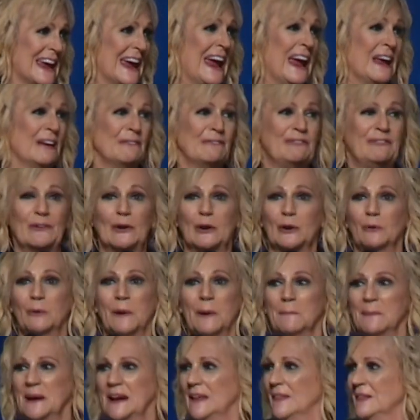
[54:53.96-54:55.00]
a handful of
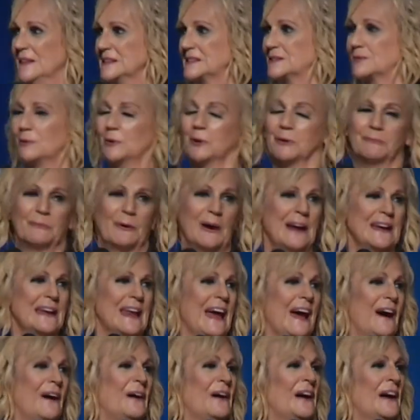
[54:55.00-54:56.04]
women in this room right
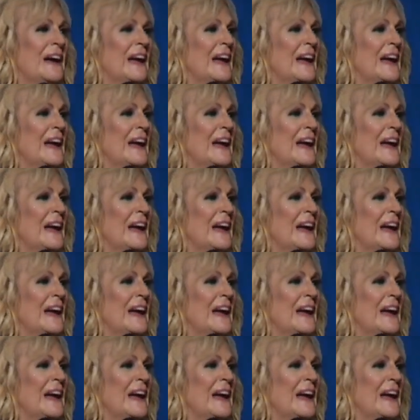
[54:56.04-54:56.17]
now.